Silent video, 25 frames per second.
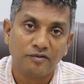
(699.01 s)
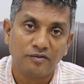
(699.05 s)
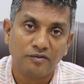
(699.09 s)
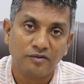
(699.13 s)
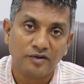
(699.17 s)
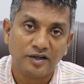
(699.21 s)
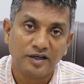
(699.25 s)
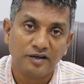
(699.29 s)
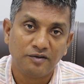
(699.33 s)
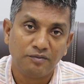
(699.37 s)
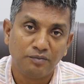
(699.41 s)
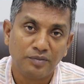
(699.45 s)

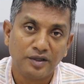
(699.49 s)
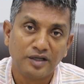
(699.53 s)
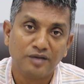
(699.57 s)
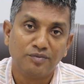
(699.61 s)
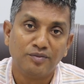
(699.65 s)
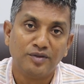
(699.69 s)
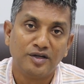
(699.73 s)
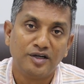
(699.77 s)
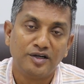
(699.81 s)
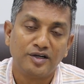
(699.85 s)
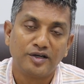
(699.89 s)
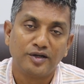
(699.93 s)
very
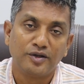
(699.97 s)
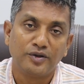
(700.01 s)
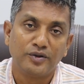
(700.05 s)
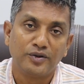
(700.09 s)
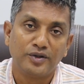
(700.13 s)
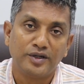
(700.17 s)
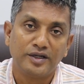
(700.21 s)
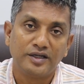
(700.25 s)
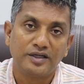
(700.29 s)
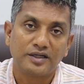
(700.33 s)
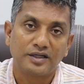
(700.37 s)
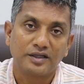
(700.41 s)
big military
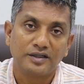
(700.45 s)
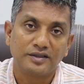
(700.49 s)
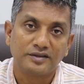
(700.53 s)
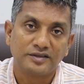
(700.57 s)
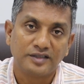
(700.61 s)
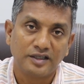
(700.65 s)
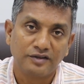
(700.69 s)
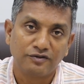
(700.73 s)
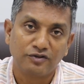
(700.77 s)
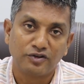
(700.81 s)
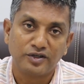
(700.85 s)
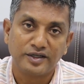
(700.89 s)
unit,
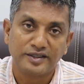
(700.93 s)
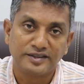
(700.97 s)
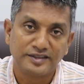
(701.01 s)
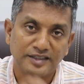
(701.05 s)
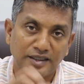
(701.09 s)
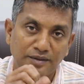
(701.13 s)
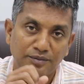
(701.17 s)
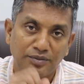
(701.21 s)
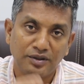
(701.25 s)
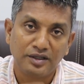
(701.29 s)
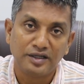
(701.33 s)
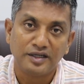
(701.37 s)
say for
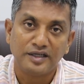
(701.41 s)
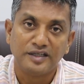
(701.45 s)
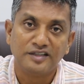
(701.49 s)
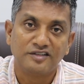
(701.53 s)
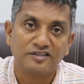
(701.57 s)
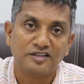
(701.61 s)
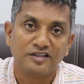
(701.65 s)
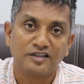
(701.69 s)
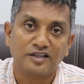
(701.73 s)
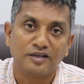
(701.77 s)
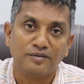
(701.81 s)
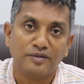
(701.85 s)
example in
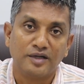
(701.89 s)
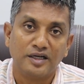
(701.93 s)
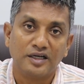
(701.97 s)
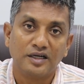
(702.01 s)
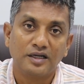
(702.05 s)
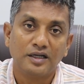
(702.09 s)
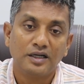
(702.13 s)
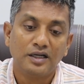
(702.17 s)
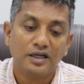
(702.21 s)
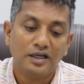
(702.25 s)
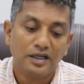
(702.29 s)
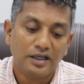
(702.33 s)
Eastern Command.